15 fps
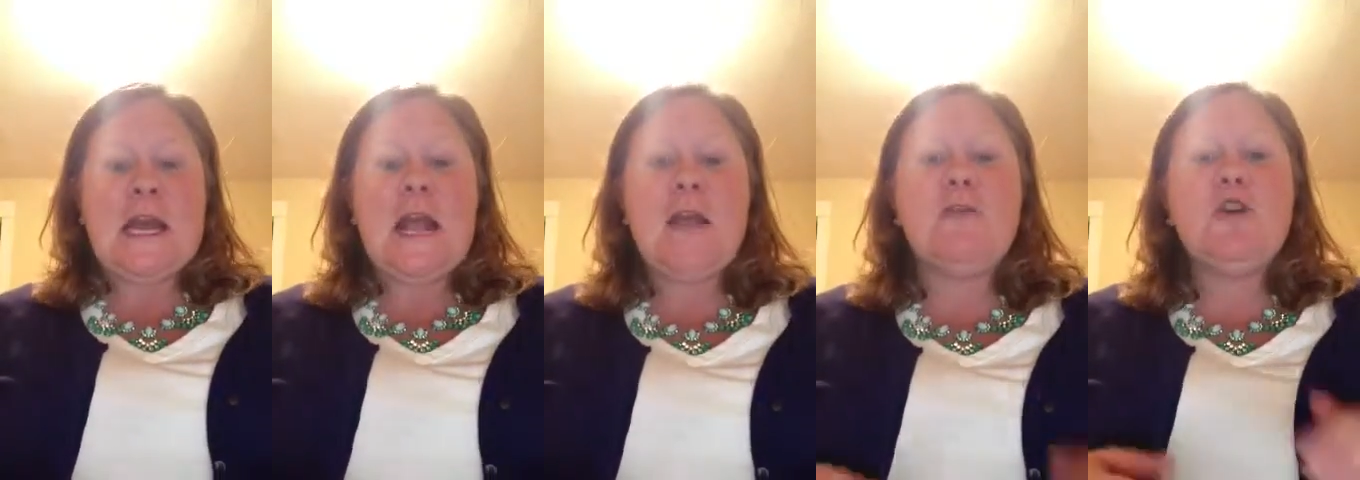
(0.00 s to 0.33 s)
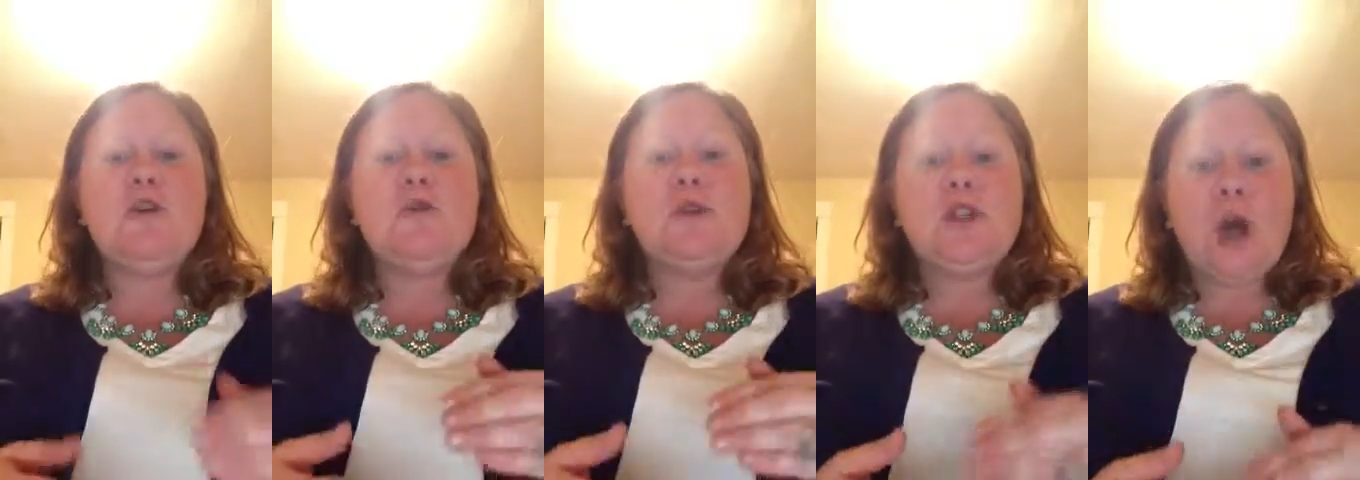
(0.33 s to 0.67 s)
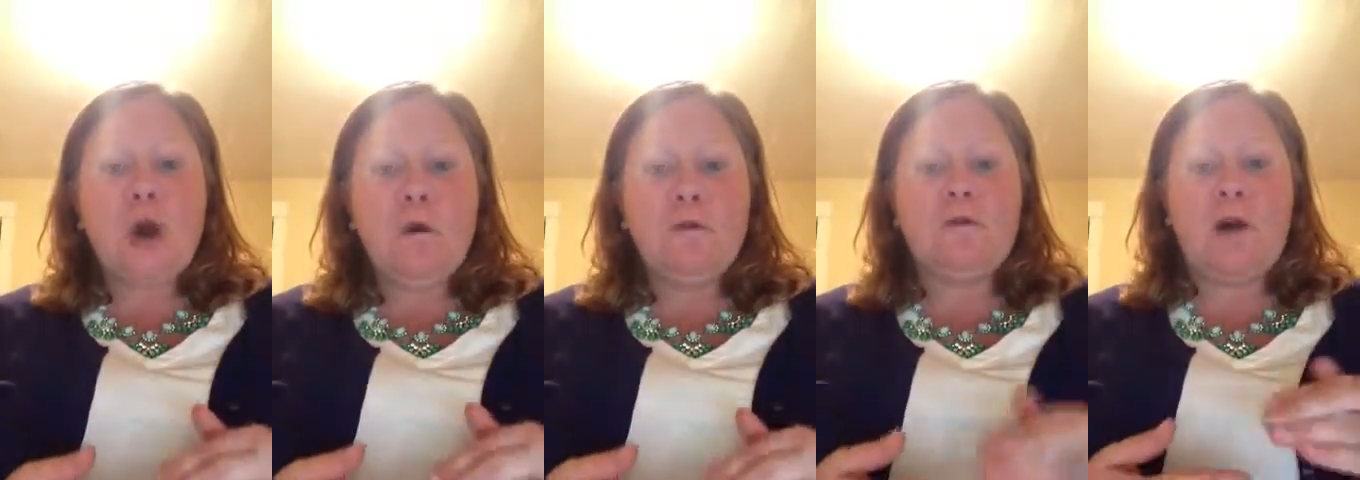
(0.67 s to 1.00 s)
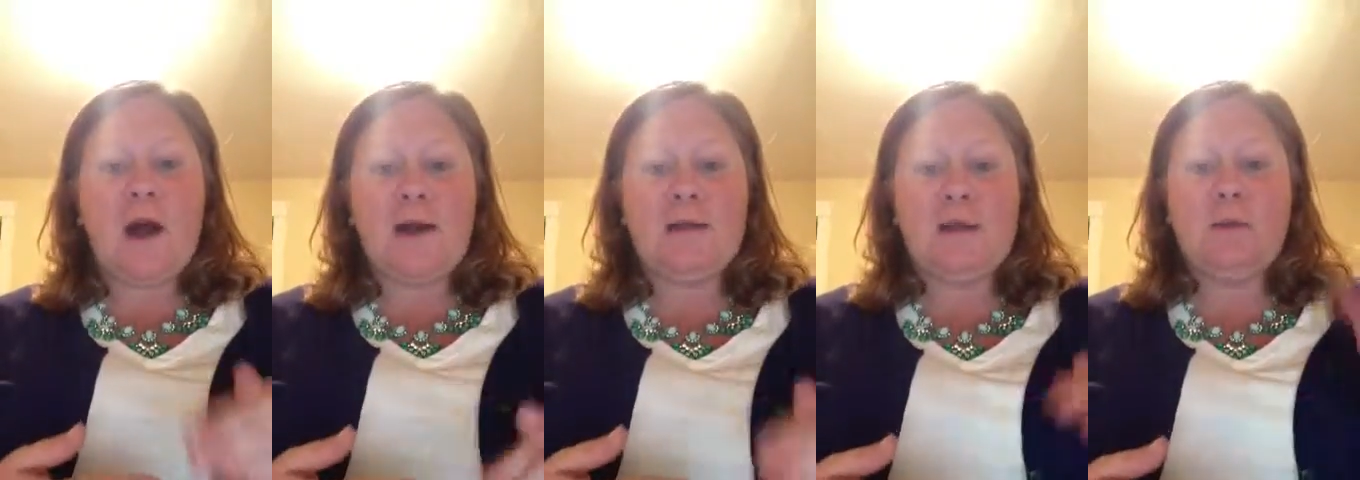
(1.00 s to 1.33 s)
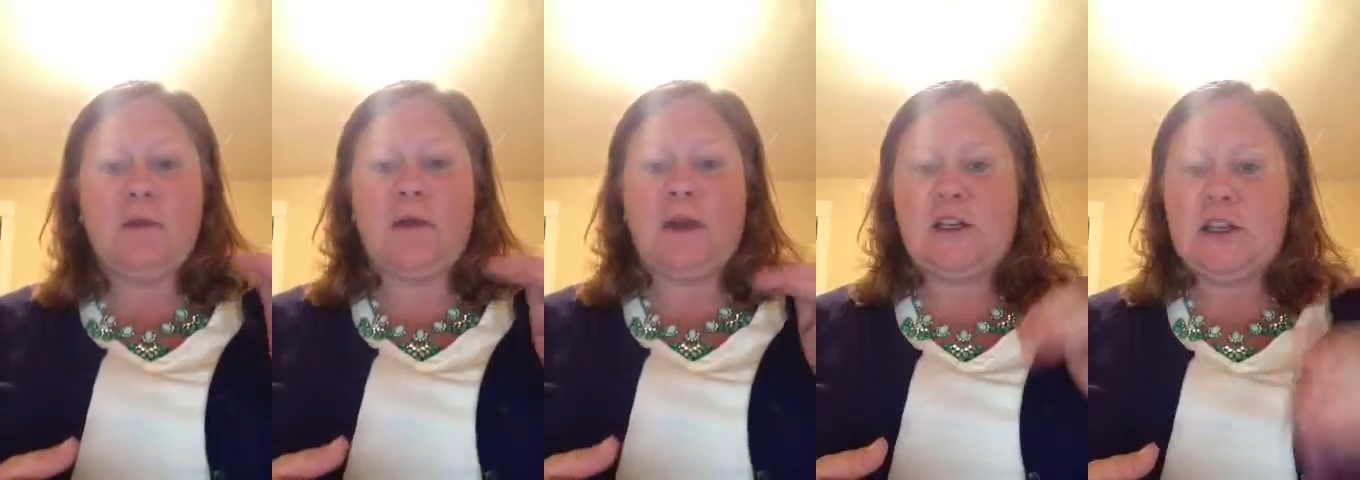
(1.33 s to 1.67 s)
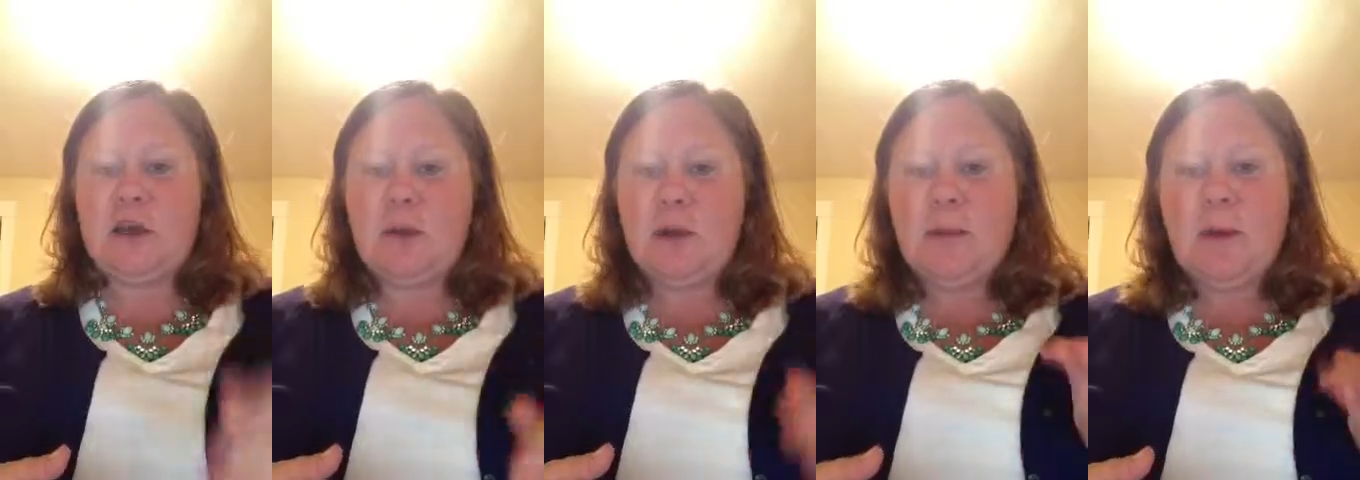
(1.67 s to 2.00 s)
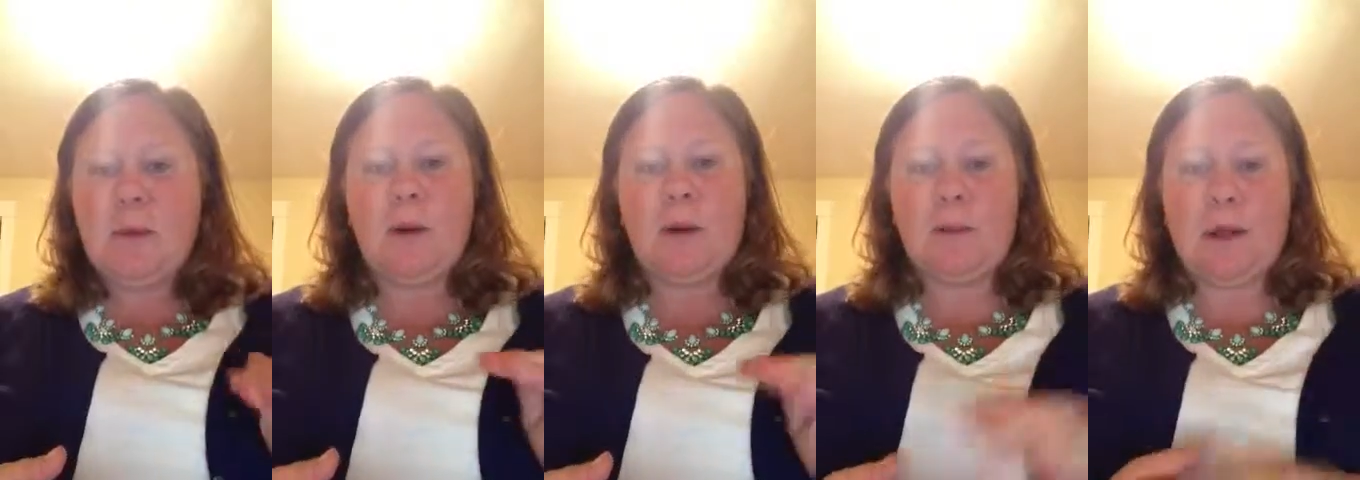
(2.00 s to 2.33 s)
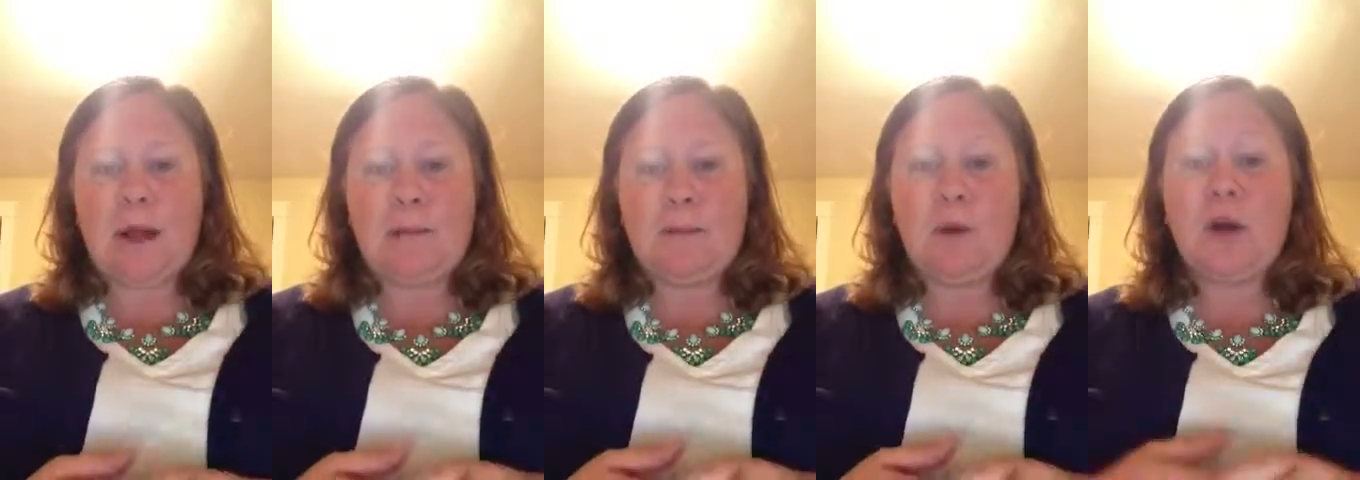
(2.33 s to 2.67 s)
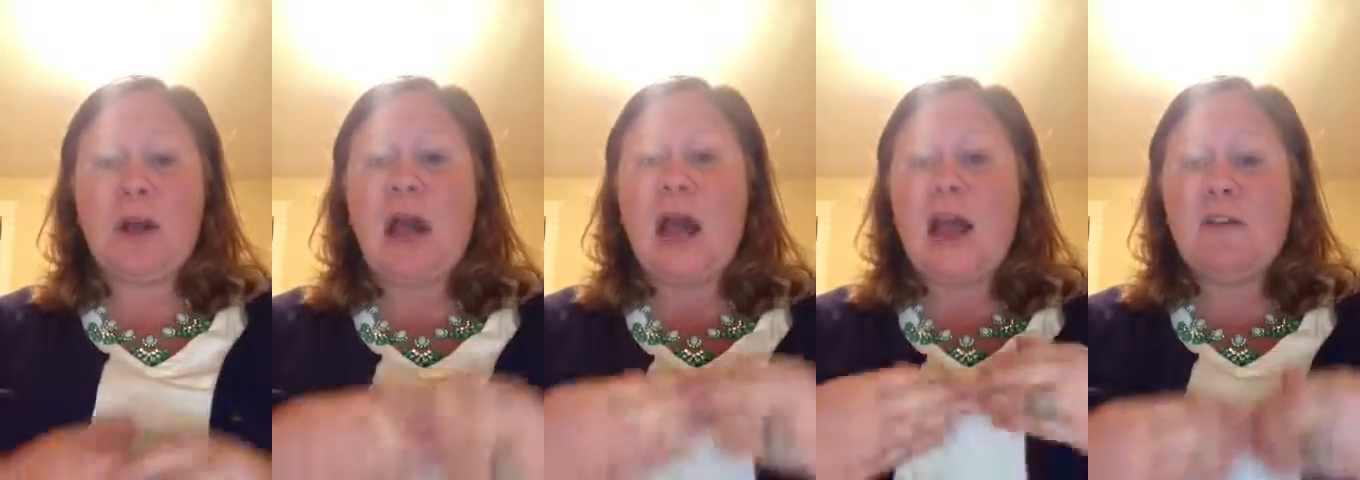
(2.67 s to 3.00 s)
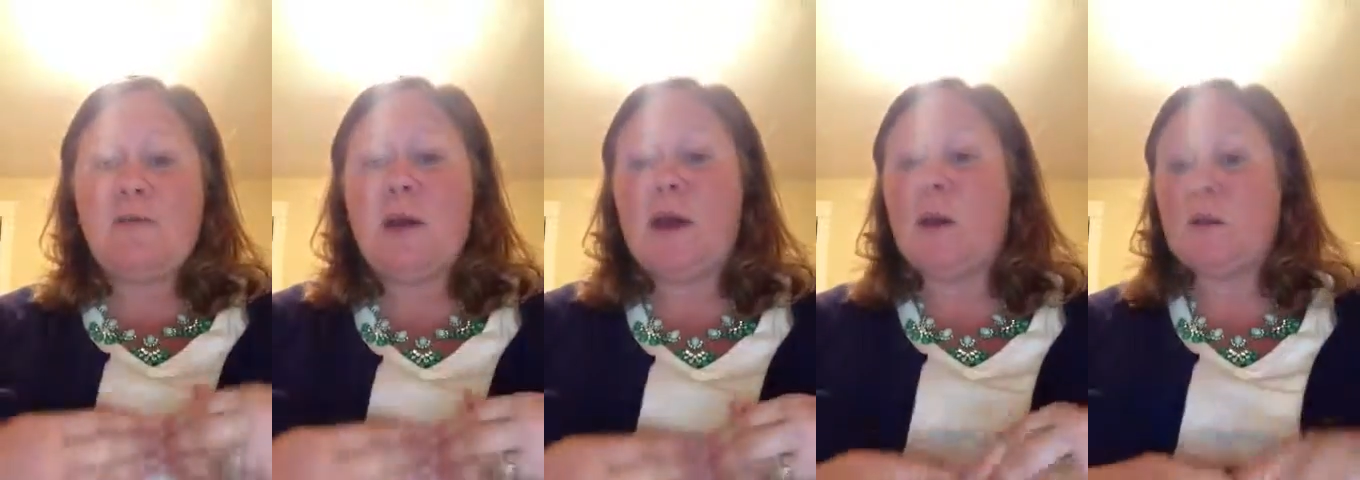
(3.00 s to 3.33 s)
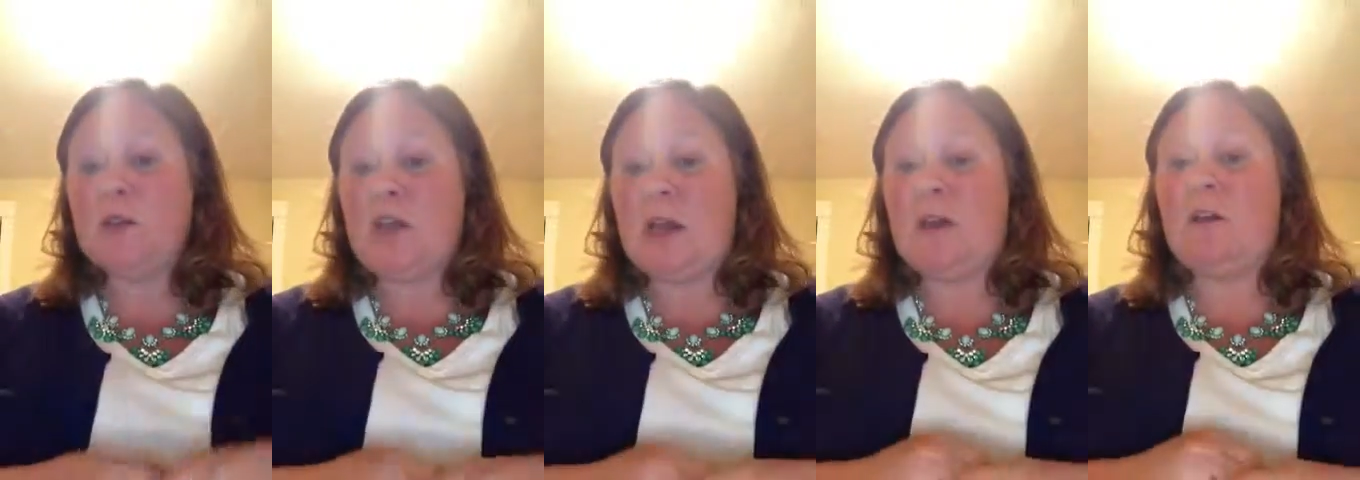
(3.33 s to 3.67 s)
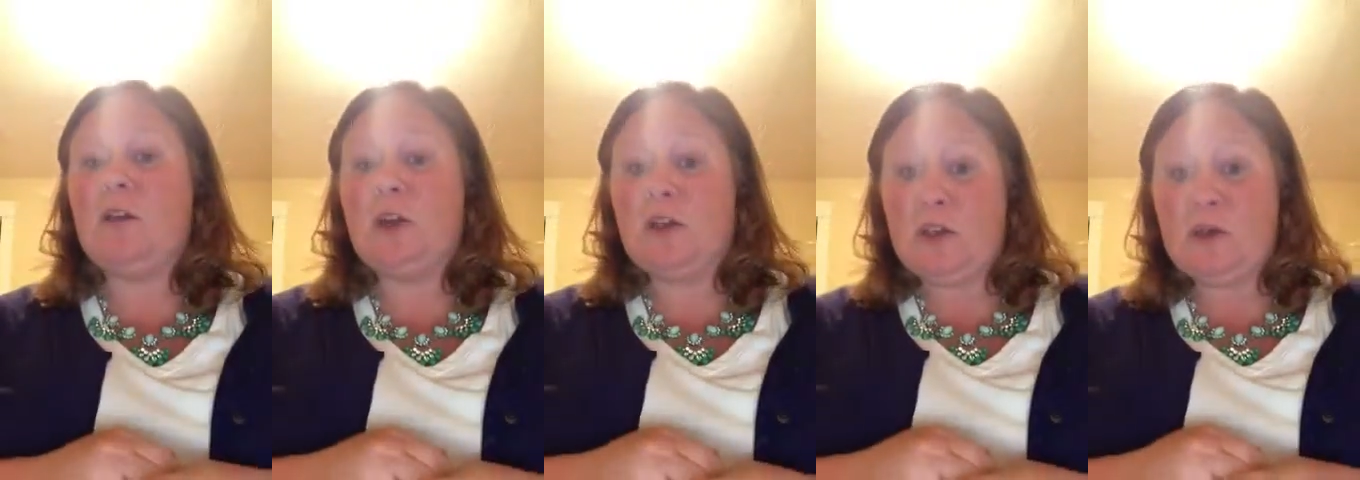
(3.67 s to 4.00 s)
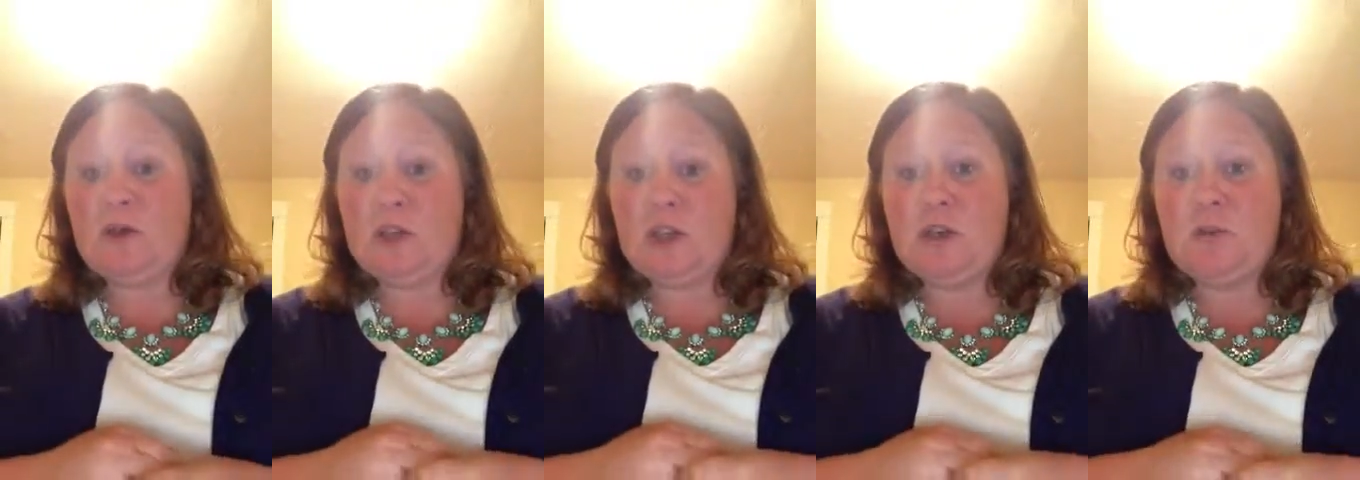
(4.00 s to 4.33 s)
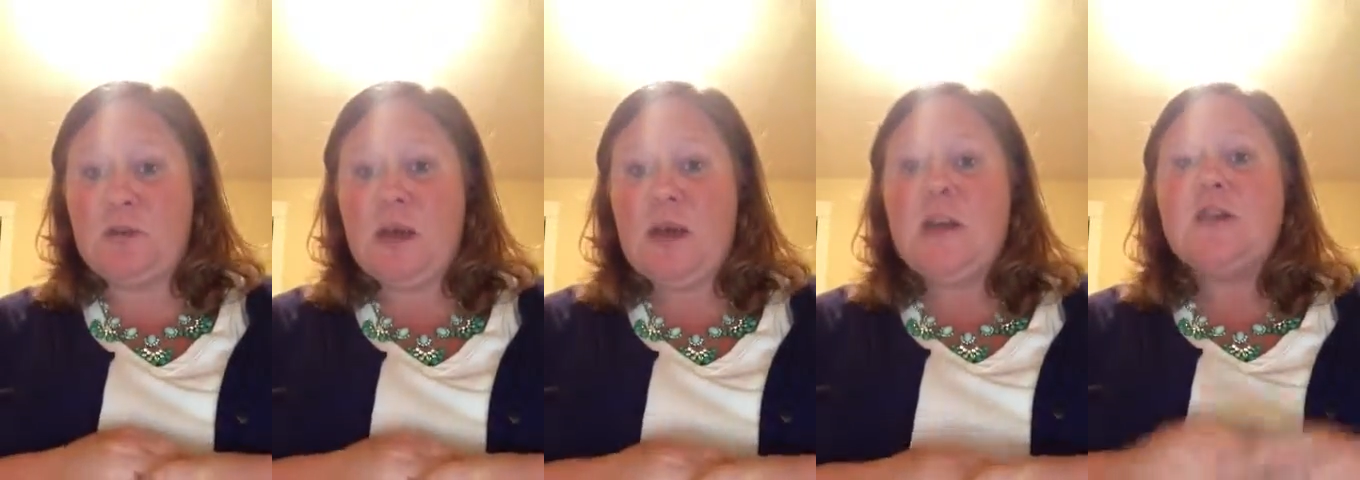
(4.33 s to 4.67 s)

If you don't find them or they don't come up on Blackboard, I have my own channel on YouTube.